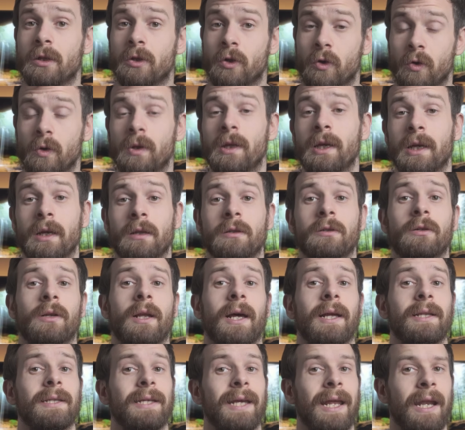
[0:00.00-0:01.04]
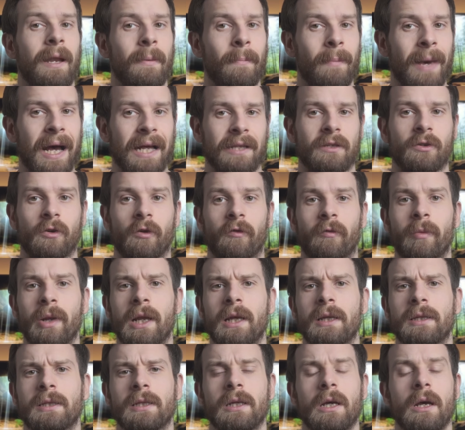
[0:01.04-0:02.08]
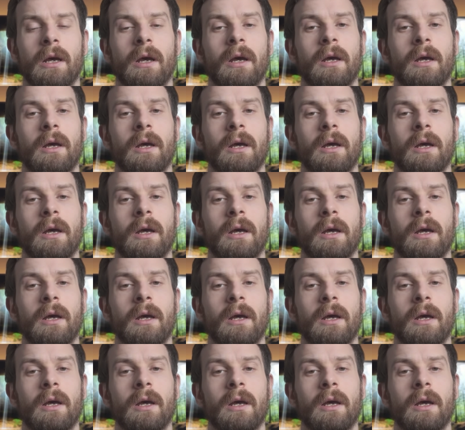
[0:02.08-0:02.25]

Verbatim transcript: to the internet in a matter of minutes